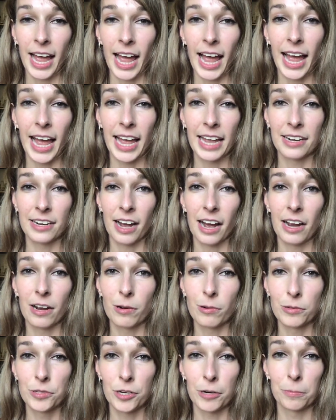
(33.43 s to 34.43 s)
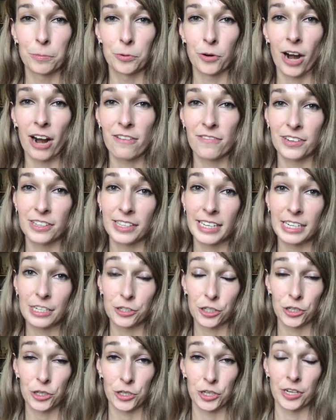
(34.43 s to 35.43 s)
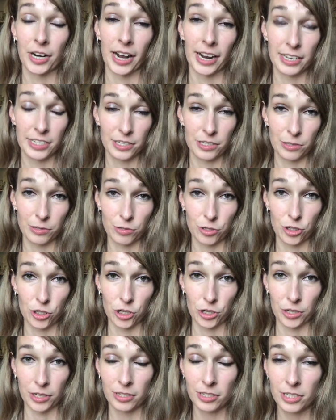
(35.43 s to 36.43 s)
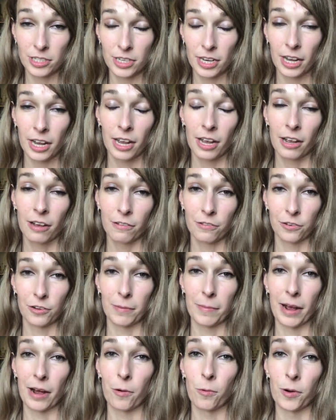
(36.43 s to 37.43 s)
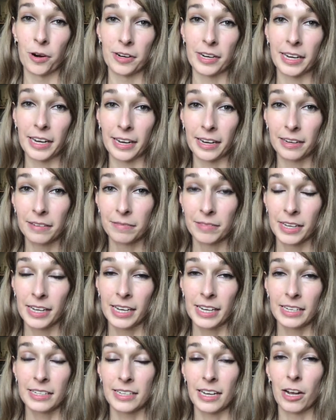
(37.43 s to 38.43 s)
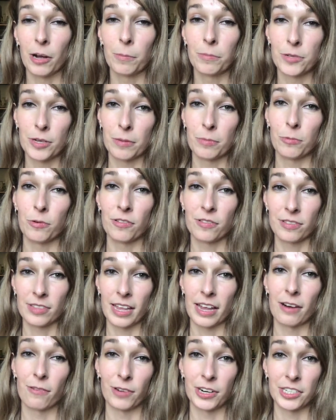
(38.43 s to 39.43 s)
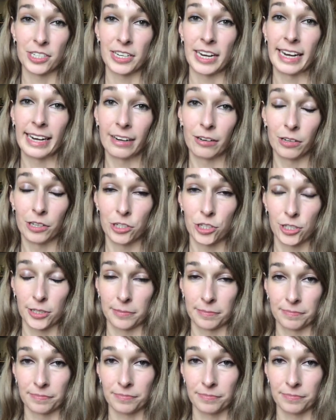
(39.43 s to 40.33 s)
and I also privately tutored high school students for about one year to help them with their written English.